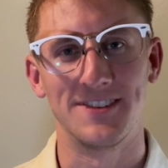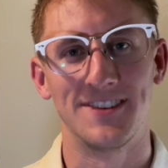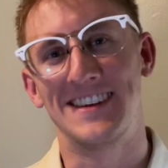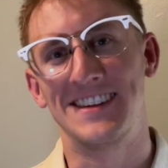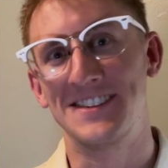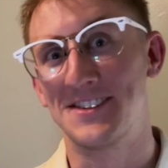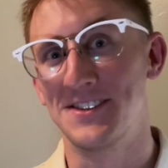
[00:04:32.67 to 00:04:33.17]

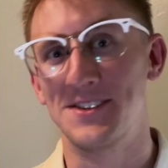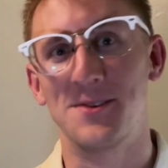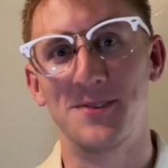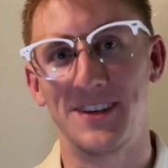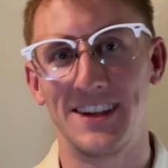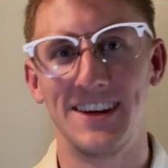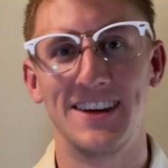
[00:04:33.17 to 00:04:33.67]

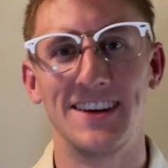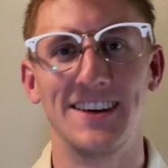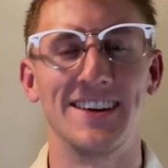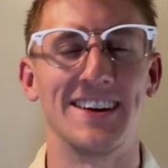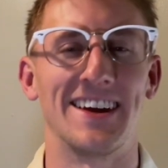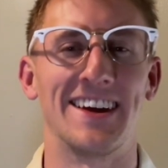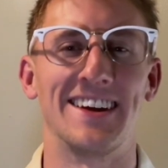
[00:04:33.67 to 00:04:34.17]
ingenuity
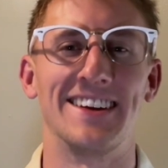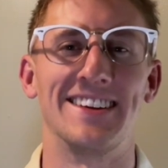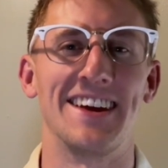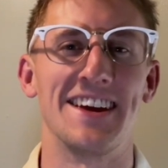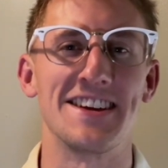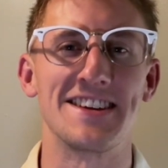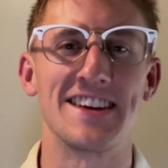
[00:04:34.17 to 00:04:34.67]
and
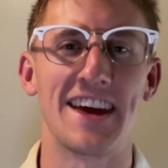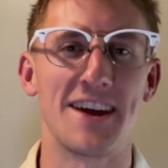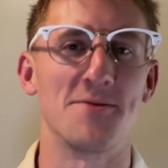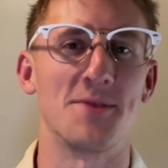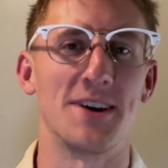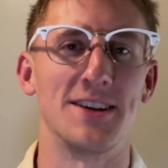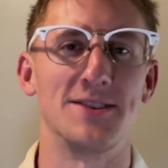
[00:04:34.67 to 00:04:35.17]
a
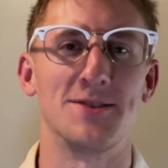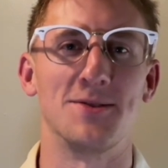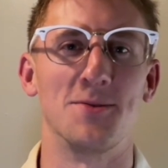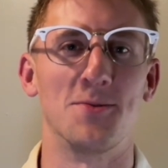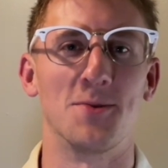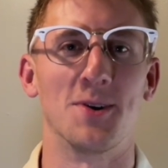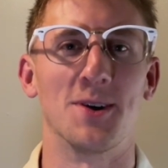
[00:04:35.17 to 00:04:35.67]
gateway to the
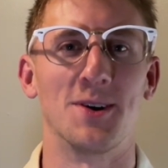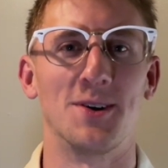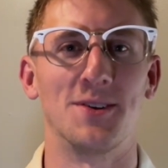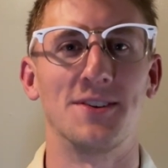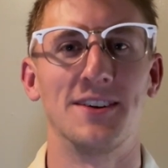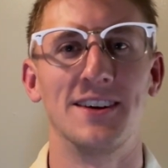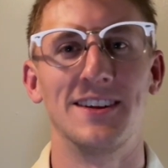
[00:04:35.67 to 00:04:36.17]

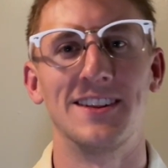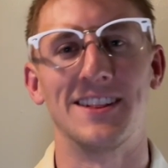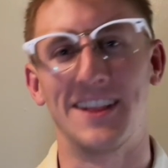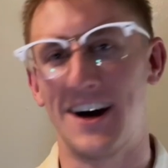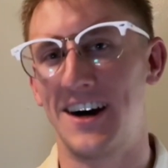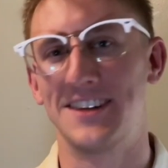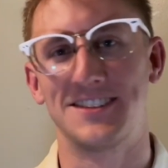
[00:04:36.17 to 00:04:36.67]
world
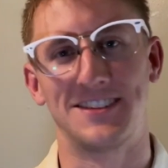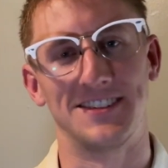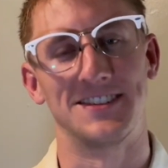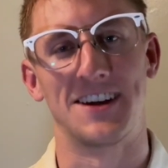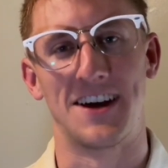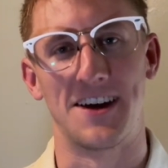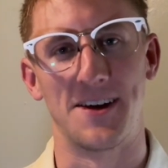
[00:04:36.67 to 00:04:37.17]
lost in
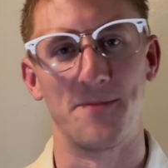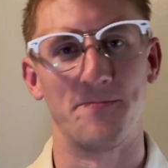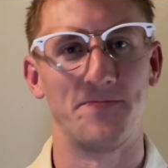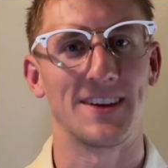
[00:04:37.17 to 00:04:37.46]
time.